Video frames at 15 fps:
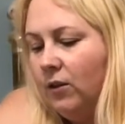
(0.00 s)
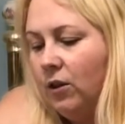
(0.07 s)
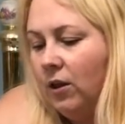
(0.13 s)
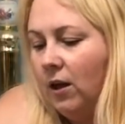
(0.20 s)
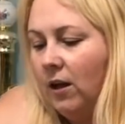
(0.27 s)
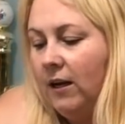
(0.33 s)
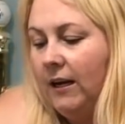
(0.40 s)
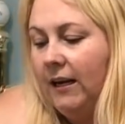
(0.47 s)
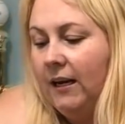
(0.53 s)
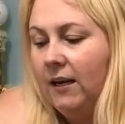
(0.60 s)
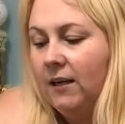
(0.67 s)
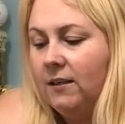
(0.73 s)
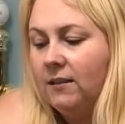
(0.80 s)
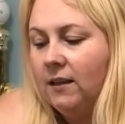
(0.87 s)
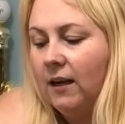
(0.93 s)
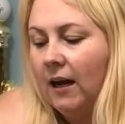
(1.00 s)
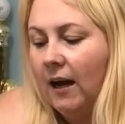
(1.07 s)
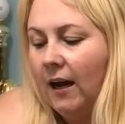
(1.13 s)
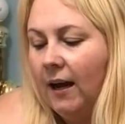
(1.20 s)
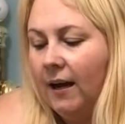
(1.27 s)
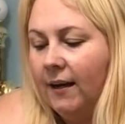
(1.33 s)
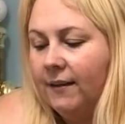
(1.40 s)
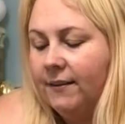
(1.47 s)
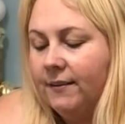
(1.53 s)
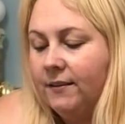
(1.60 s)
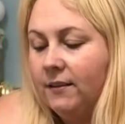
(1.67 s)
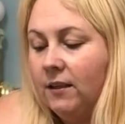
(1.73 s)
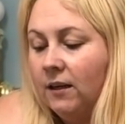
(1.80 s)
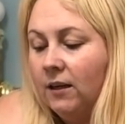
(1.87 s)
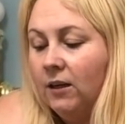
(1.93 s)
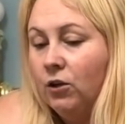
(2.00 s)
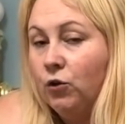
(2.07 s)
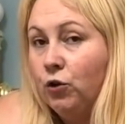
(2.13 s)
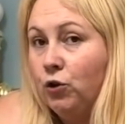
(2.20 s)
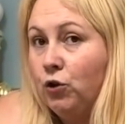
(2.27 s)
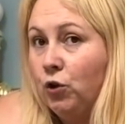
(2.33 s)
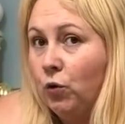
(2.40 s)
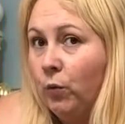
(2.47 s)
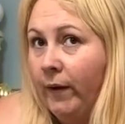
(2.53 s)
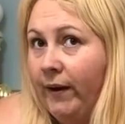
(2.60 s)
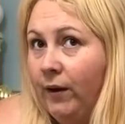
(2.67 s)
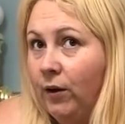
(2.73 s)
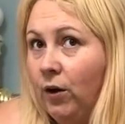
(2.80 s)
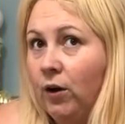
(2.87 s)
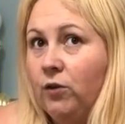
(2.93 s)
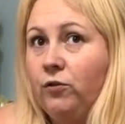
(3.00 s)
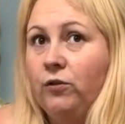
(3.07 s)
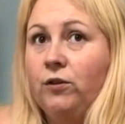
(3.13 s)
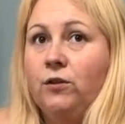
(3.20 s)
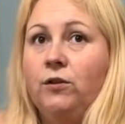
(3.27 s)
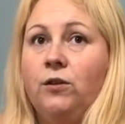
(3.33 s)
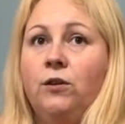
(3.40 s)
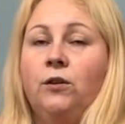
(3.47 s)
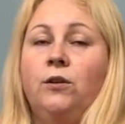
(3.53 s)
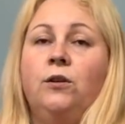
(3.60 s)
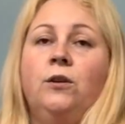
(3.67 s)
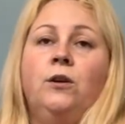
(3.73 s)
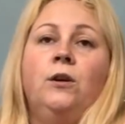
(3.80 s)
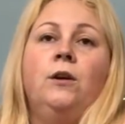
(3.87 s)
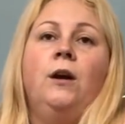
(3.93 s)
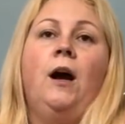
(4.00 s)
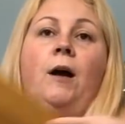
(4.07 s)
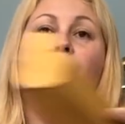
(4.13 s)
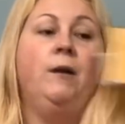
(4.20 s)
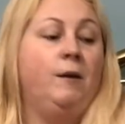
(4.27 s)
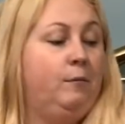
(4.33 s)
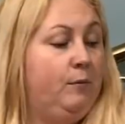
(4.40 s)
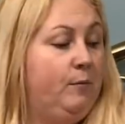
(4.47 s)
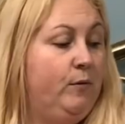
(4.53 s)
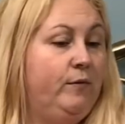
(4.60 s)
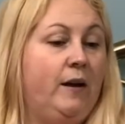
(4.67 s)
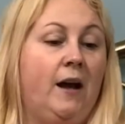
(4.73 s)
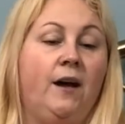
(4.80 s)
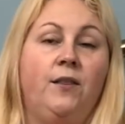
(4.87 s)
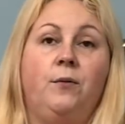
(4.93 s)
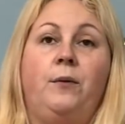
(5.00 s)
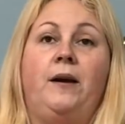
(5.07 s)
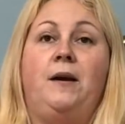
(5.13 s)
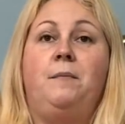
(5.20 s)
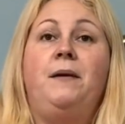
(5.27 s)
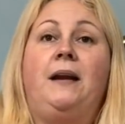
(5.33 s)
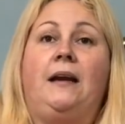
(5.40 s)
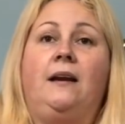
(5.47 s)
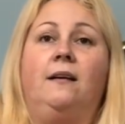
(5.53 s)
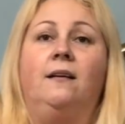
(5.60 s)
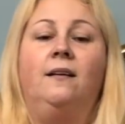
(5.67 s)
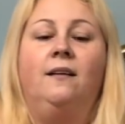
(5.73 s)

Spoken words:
the lead and the 2 ink cartridges. I'm going to be moving it out of the way in a minute.